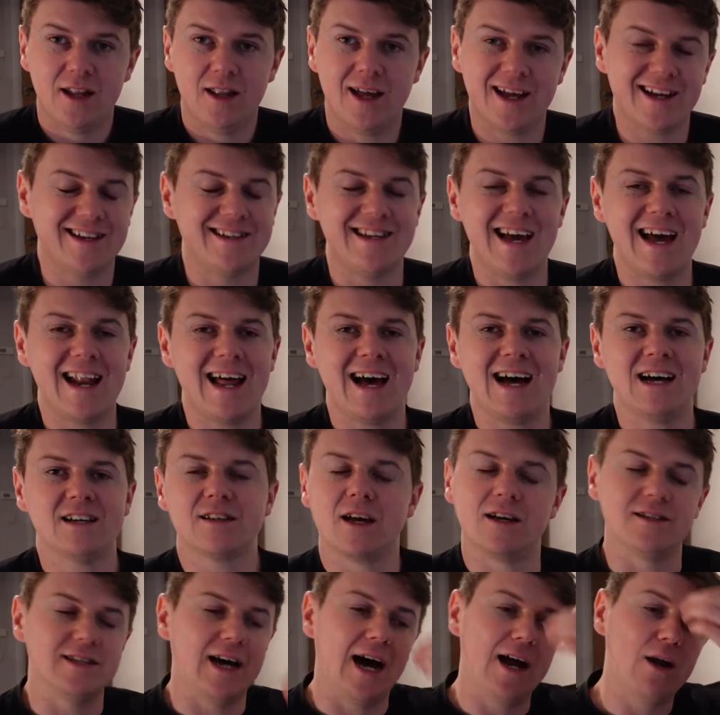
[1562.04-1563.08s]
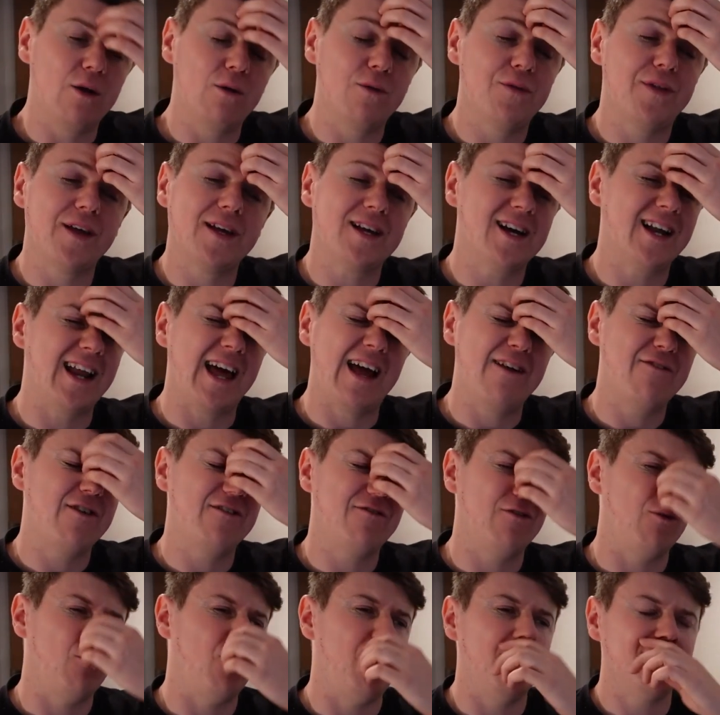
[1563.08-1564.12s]
like dead ass, guys. I don't think I'd ever
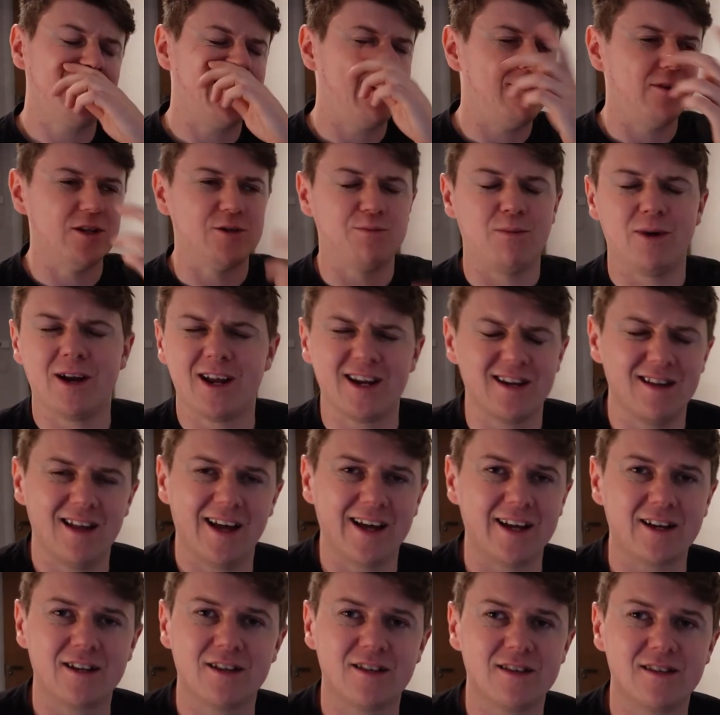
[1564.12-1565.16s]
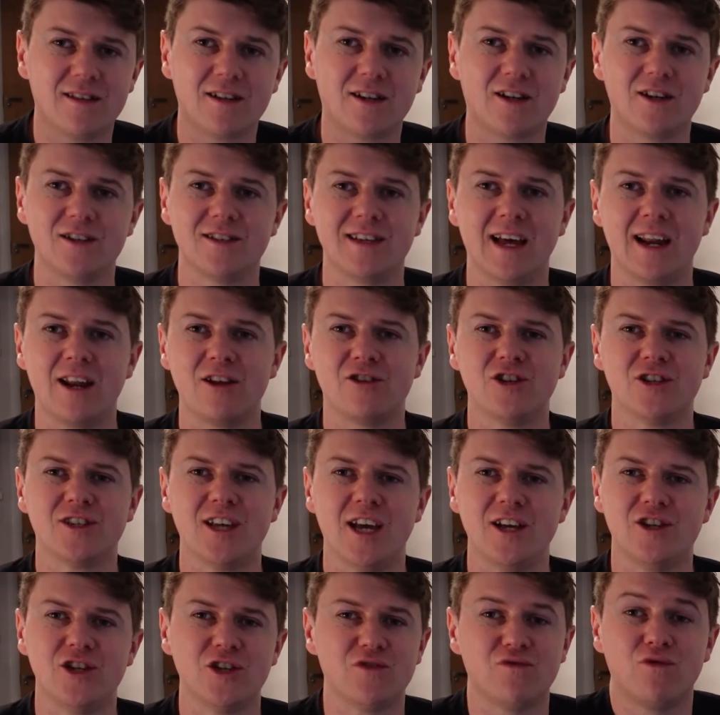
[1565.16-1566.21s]
even want that much money, like, because then it just
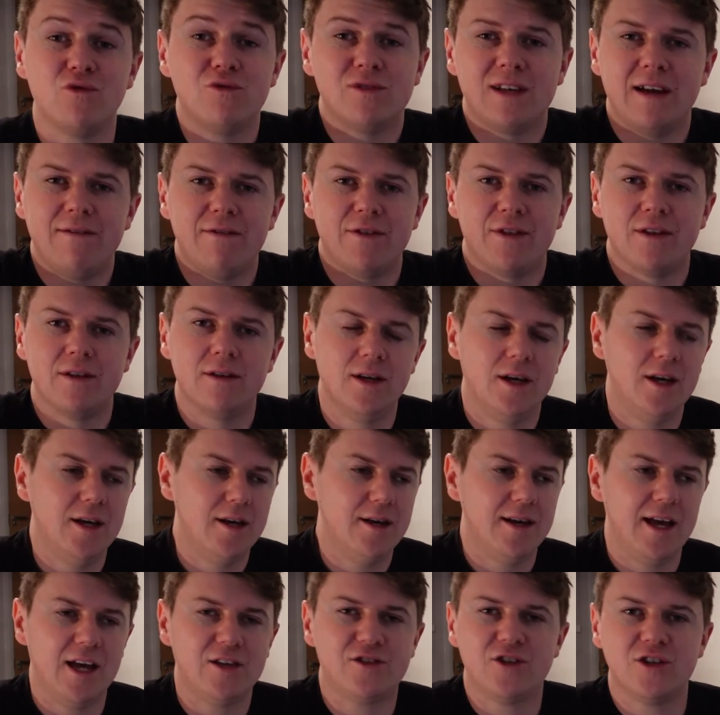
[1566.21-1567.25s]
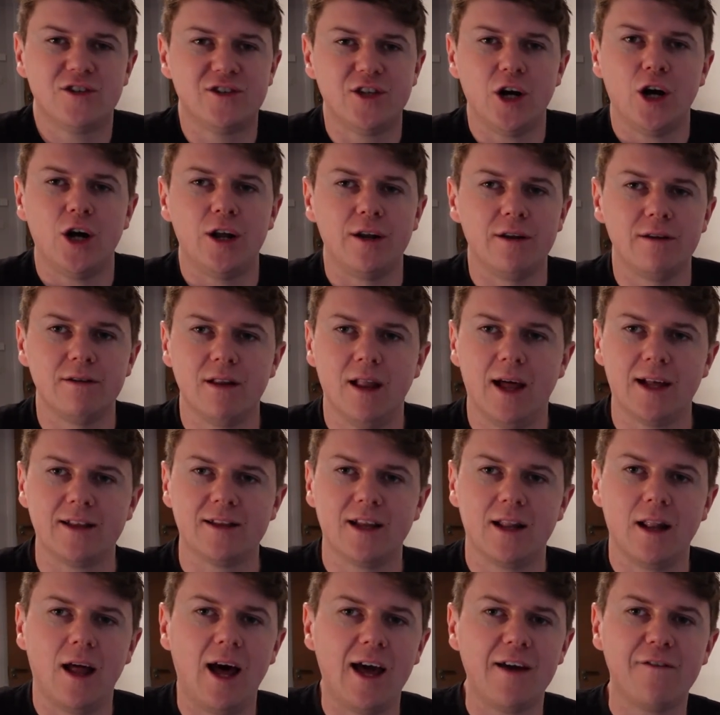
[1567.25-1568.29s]
ruins everything. It's just done. Like,
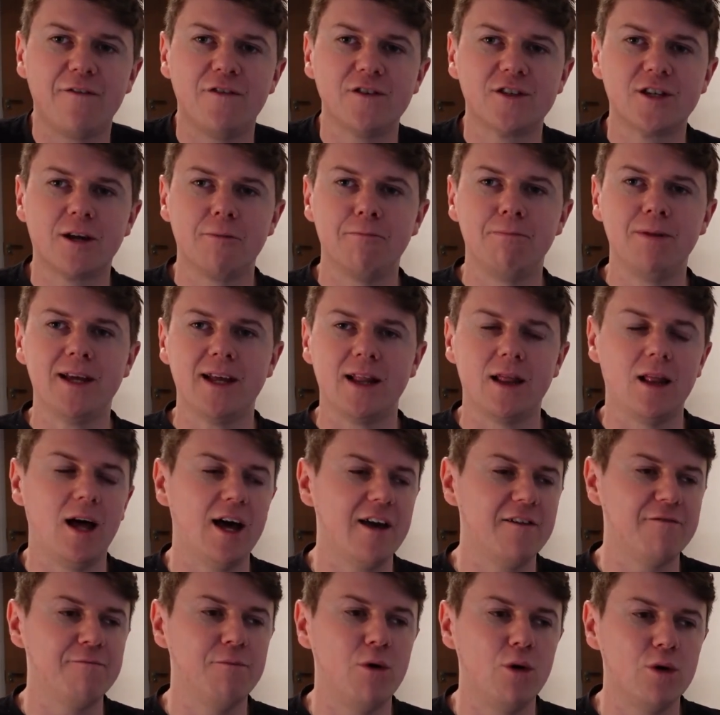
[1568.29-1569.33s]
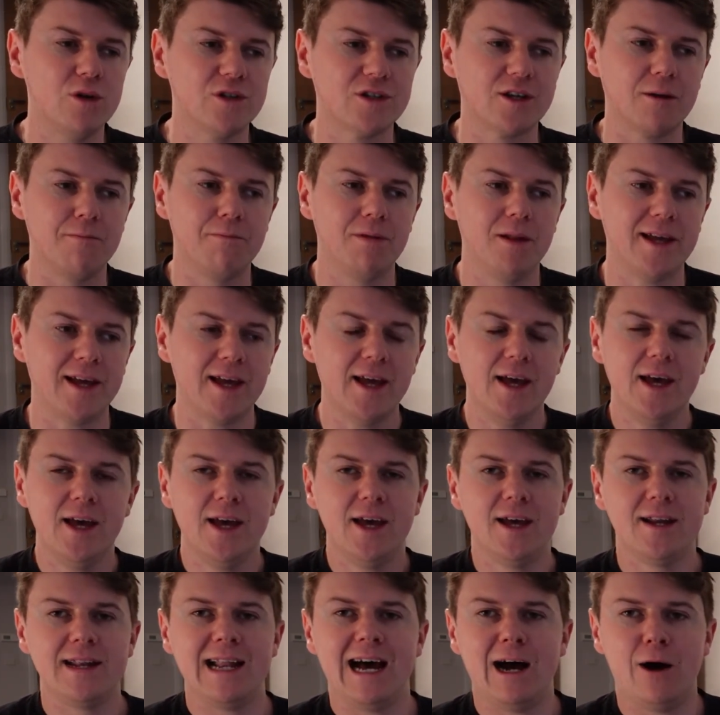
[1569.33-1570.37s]
the life is complete. Life mode is complete.
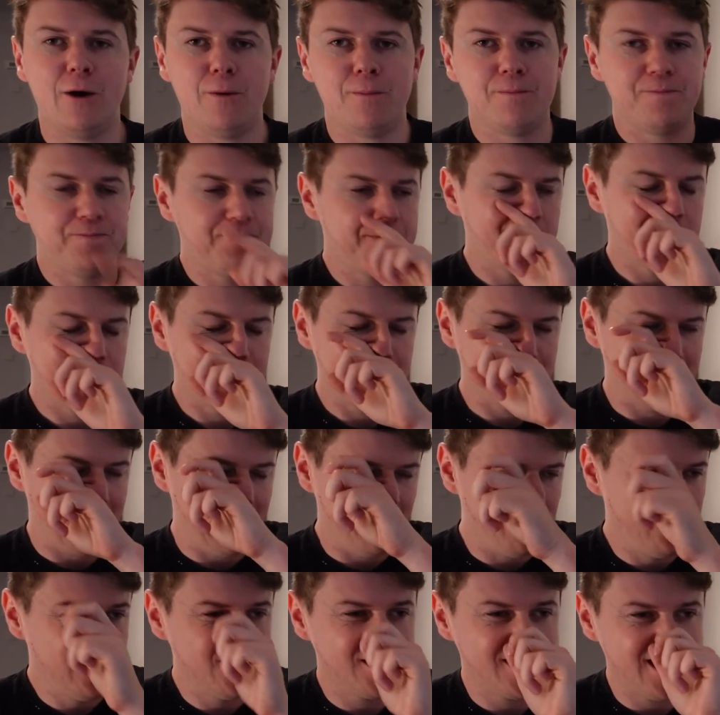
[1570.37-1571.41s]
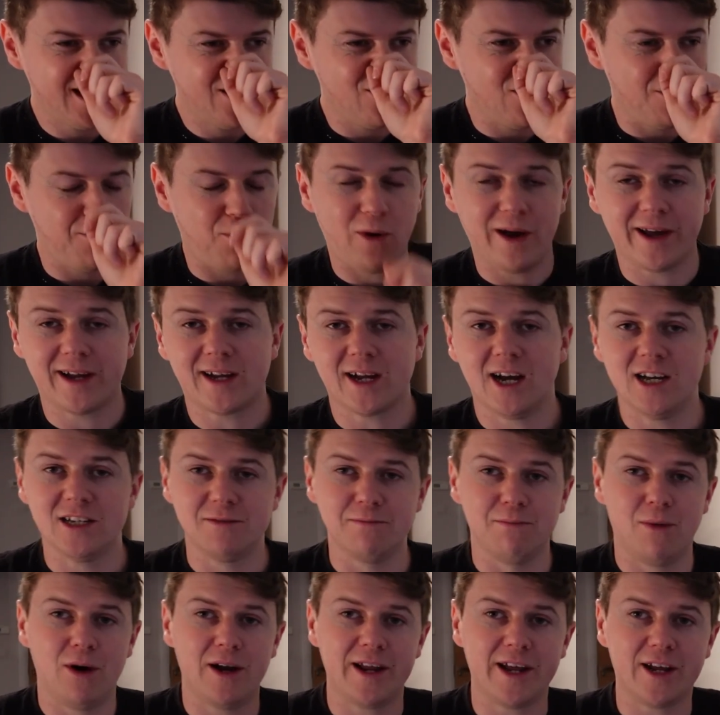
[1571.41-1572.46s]
Now, I will say to a point, guys,
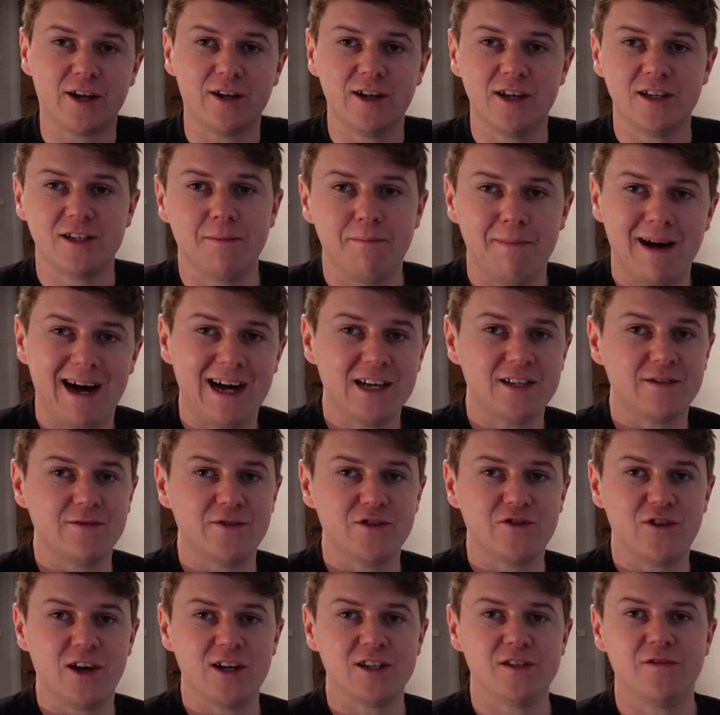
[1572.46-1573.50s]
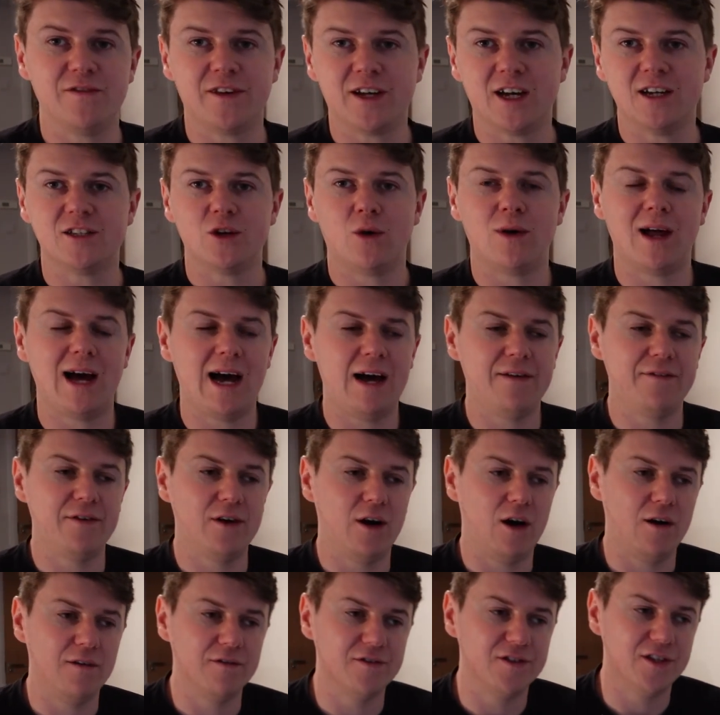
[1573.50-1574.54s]
money is a massive stress. If you guys don't have it,
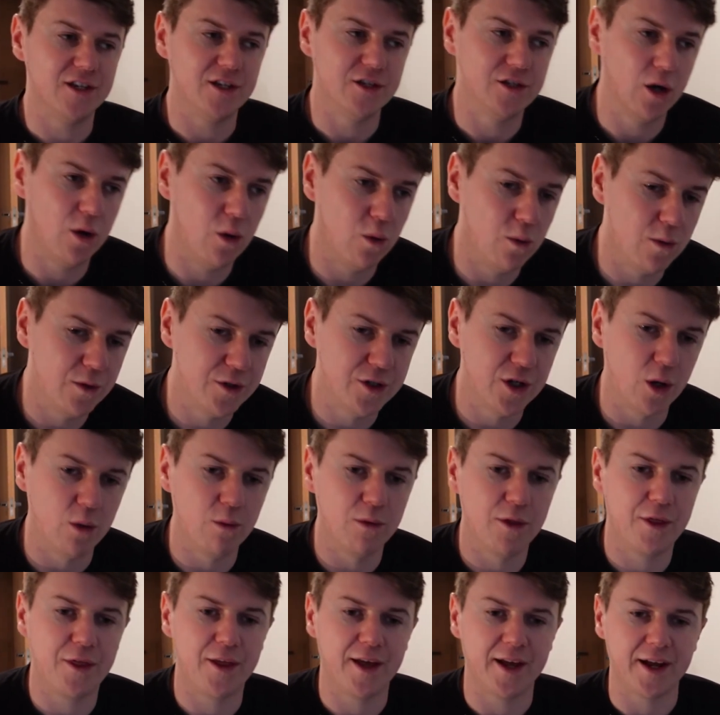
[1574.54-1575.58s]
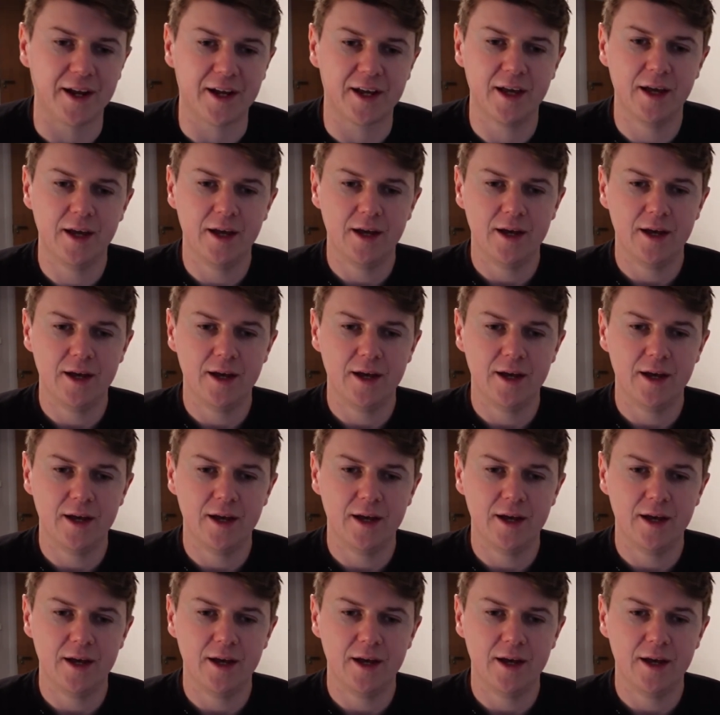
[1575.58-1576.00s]
obviously don't think